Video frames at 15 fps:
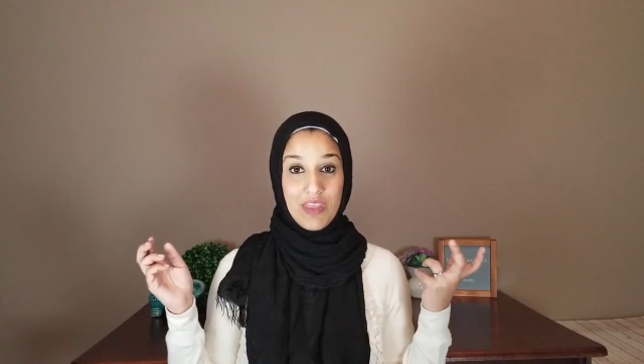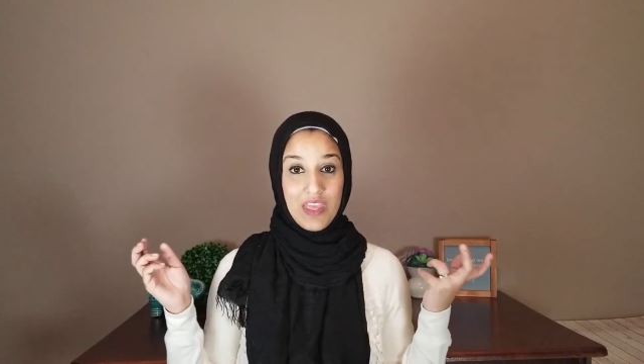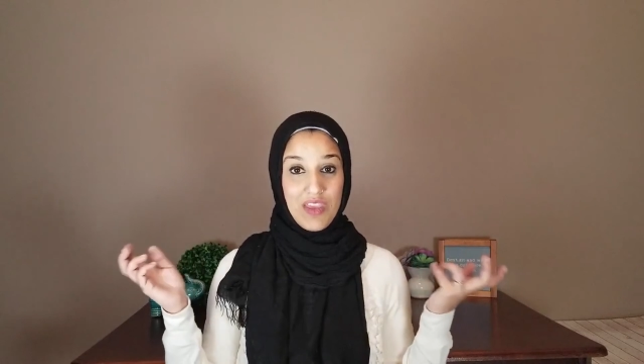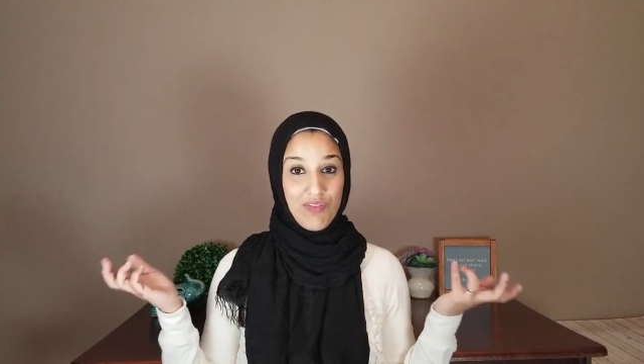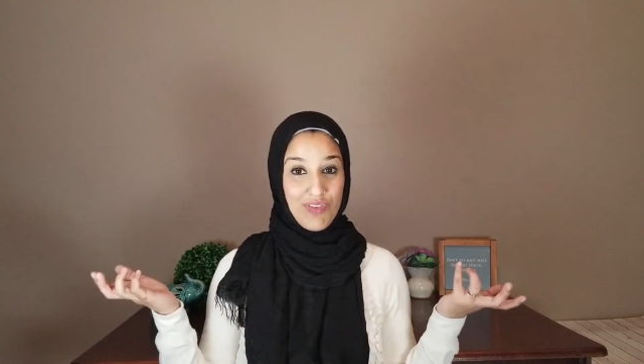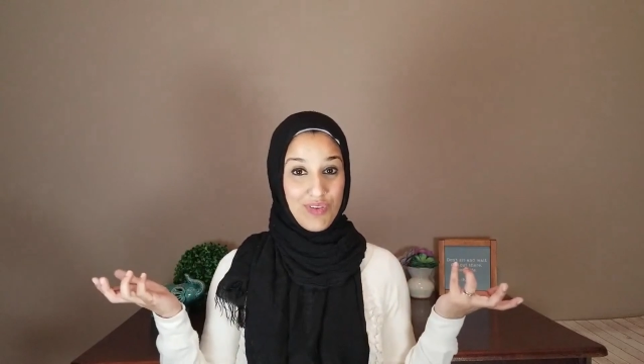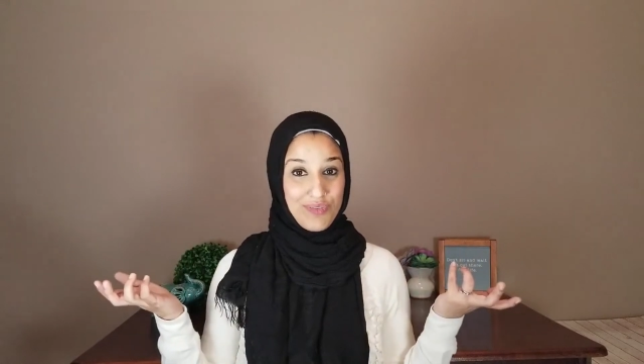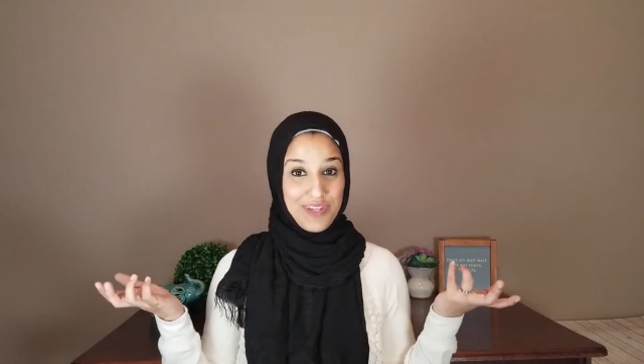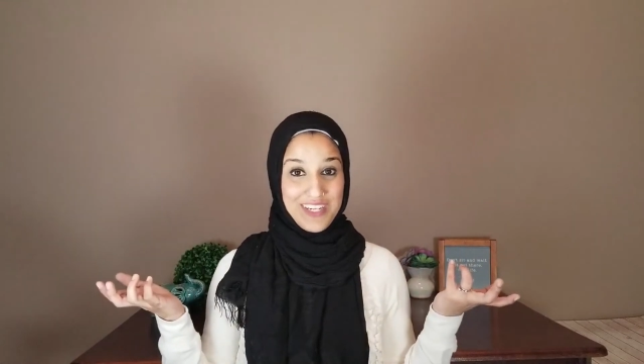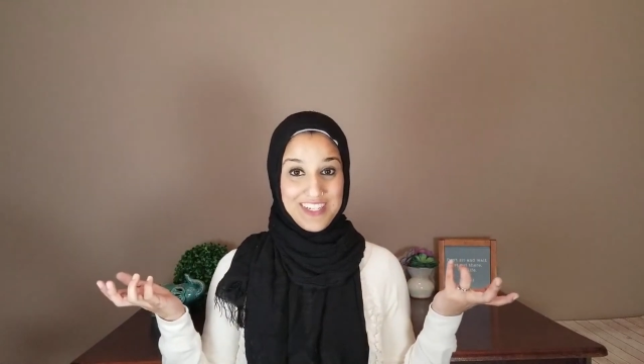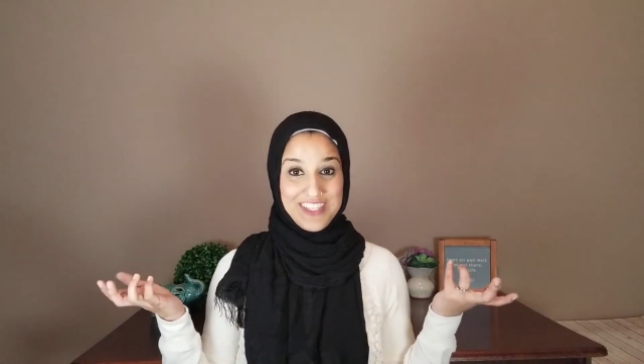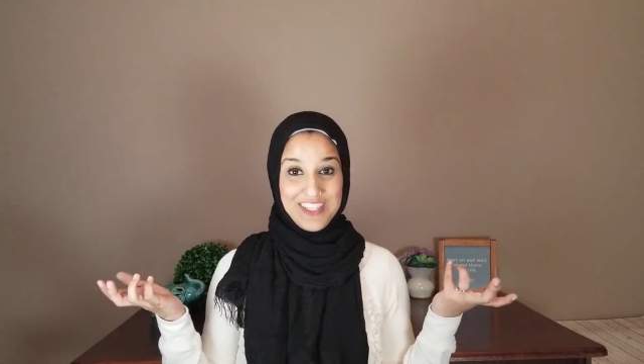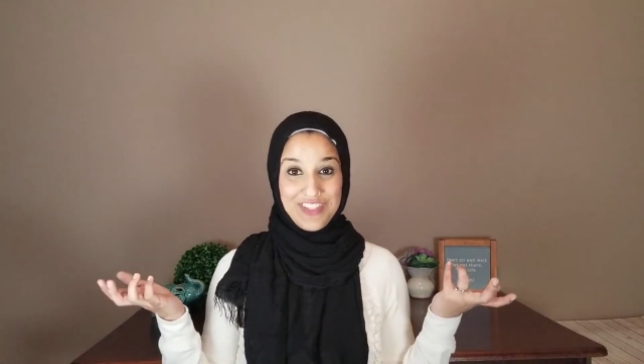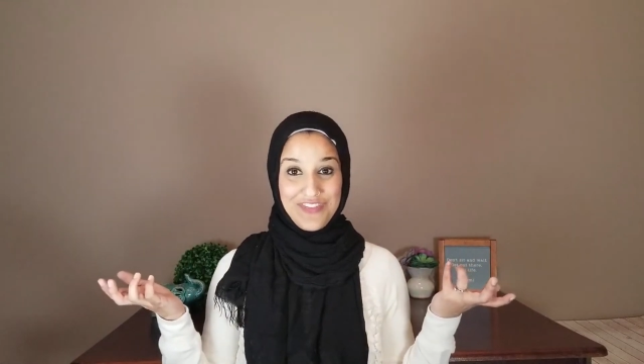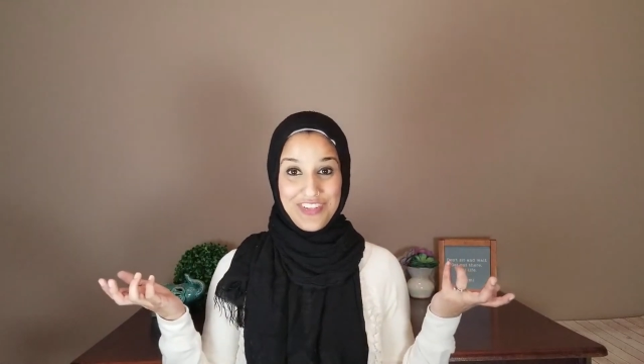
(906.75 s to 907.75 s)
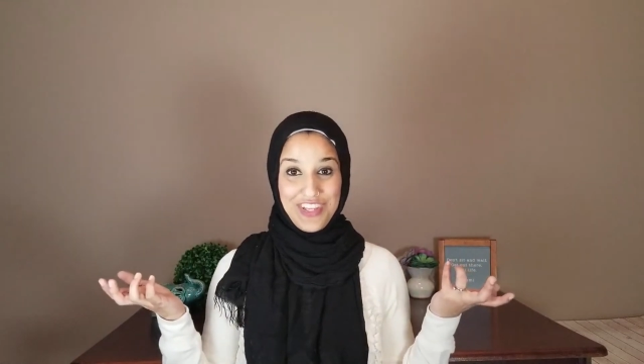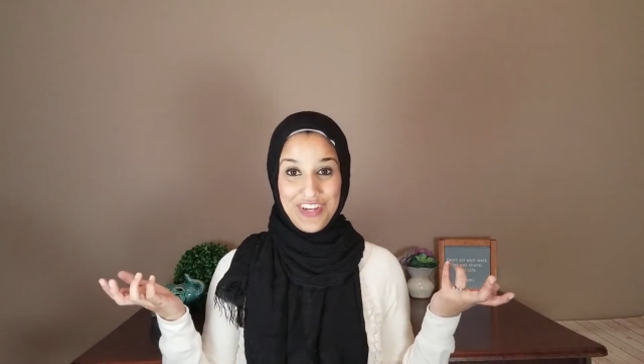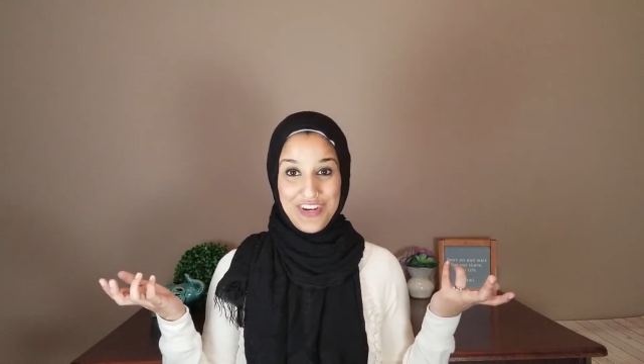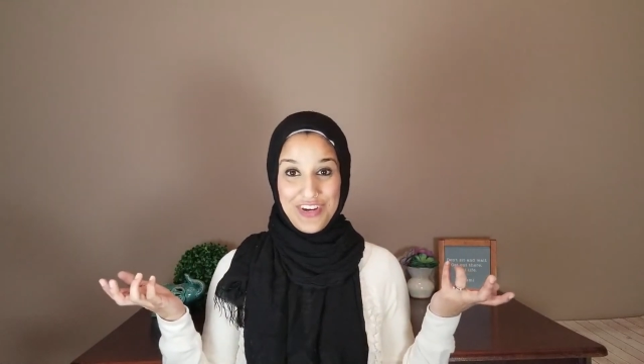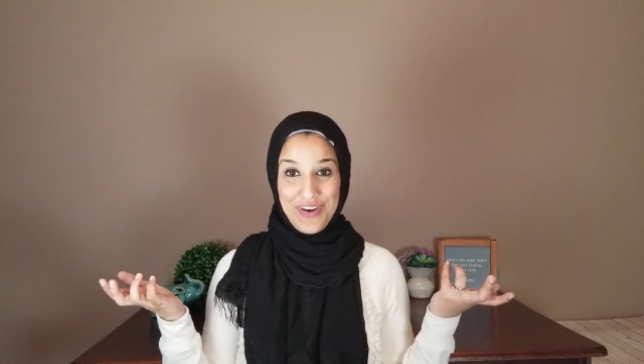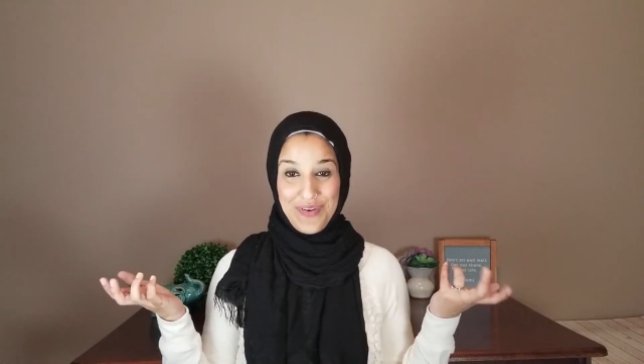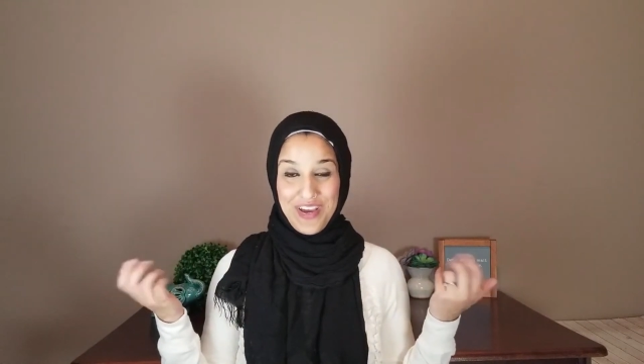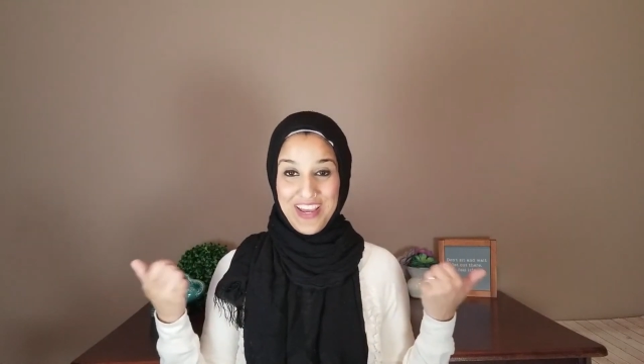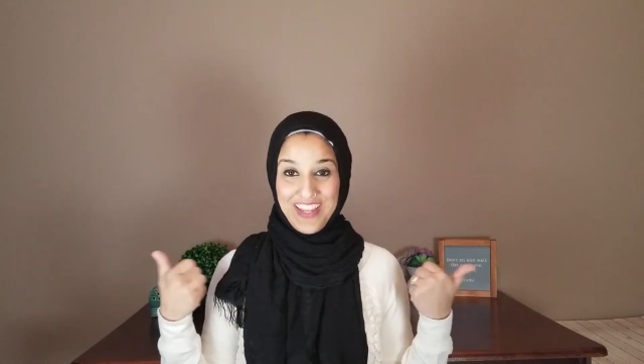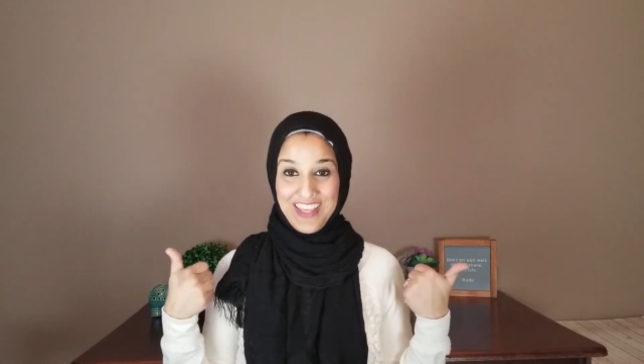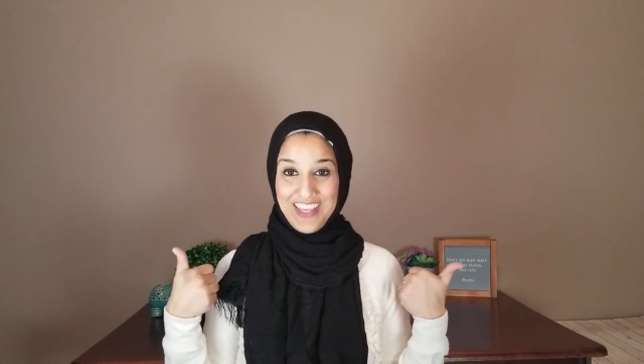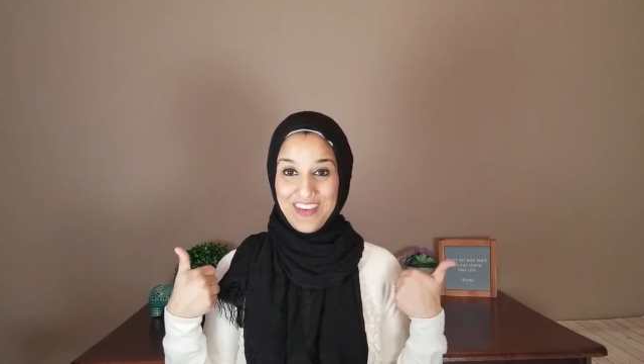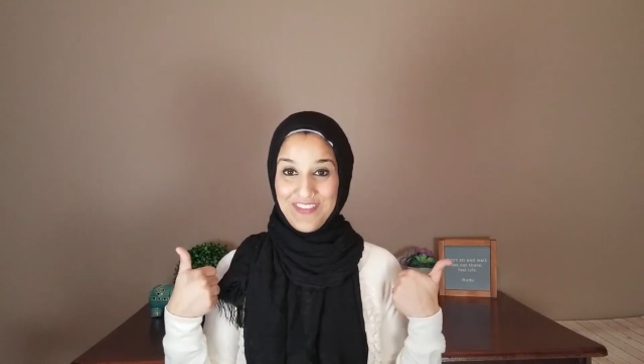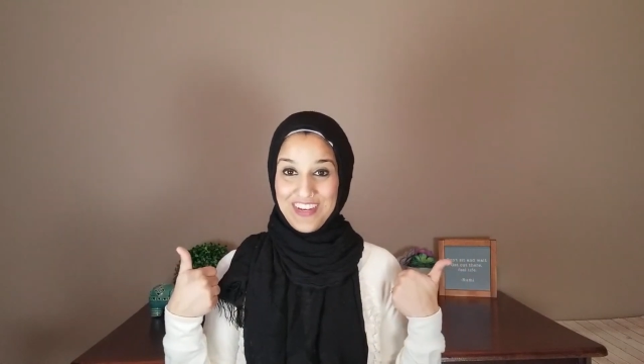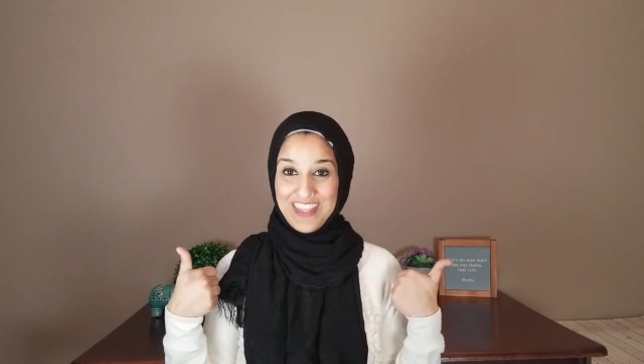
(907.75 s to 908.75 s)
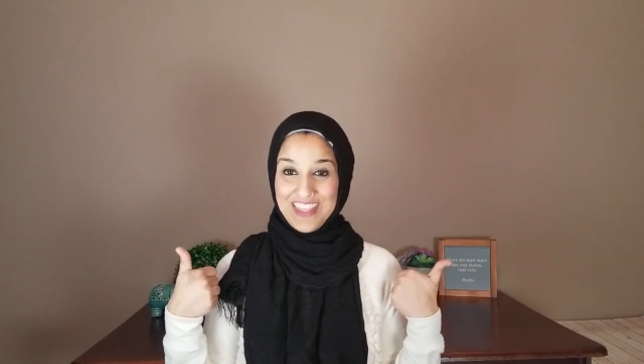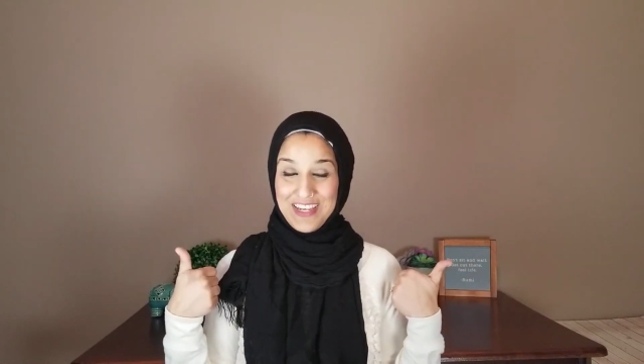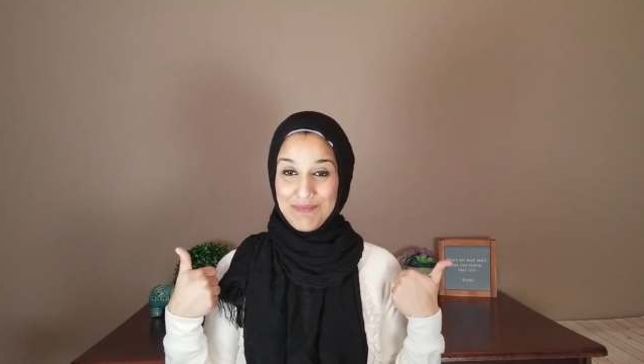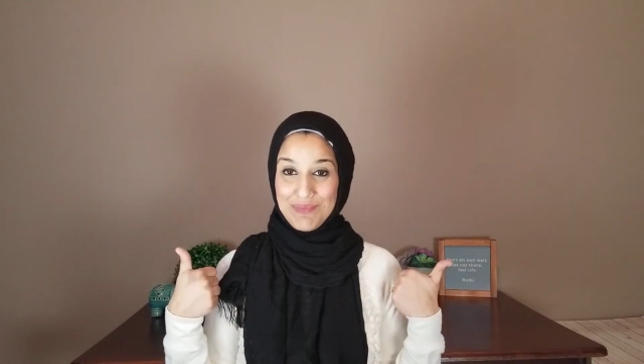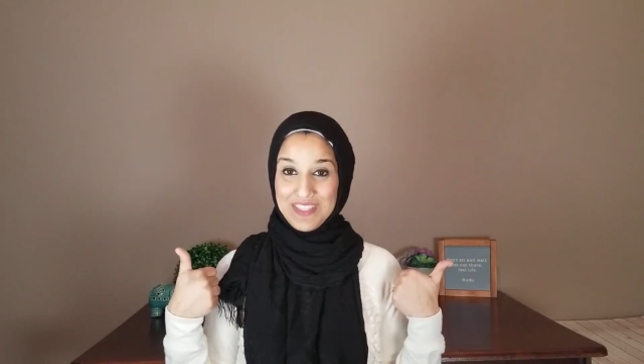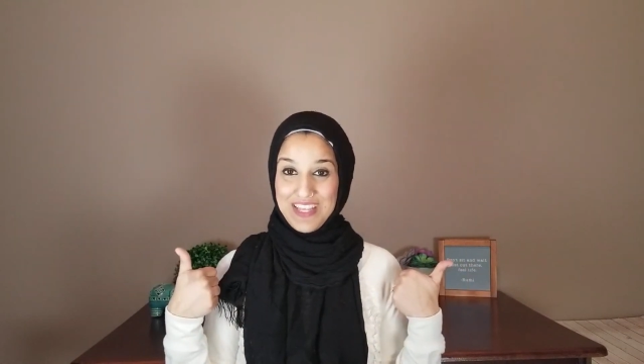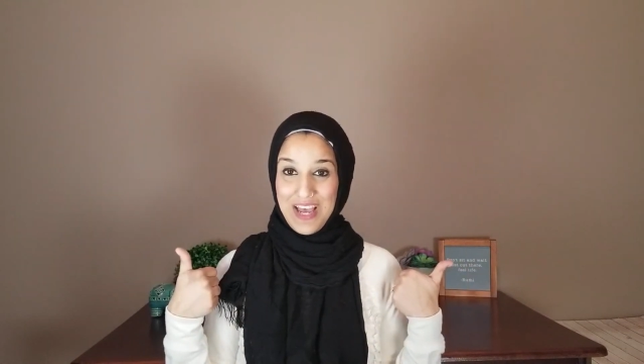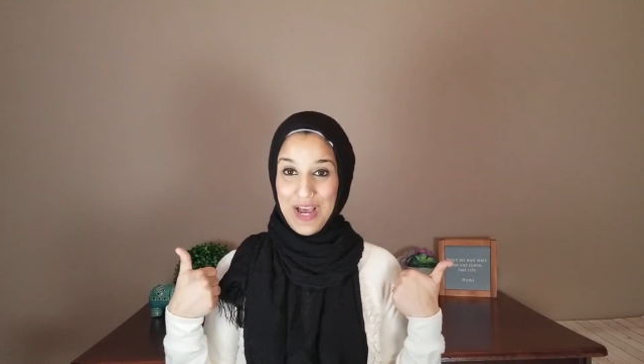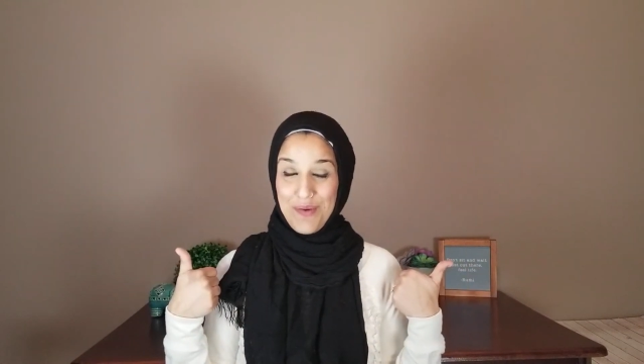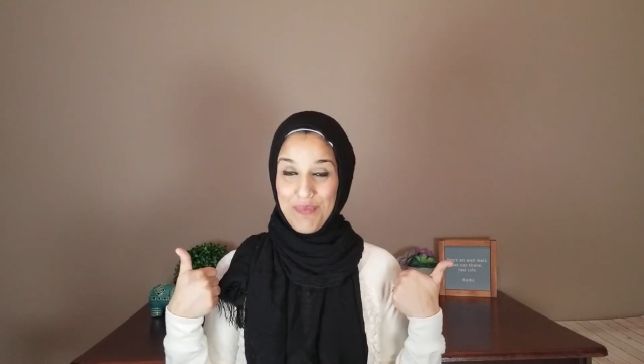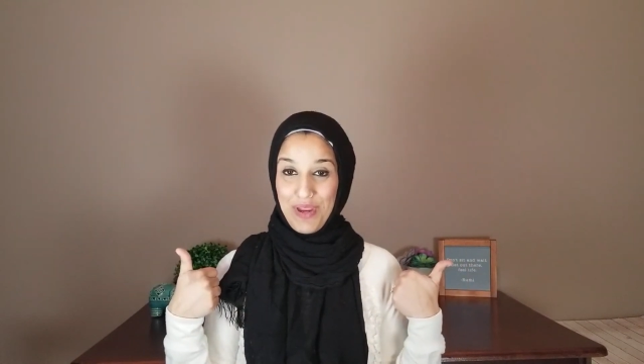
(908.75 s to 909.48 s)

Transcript: If you liked this video, go ahead and give it a thumbs up.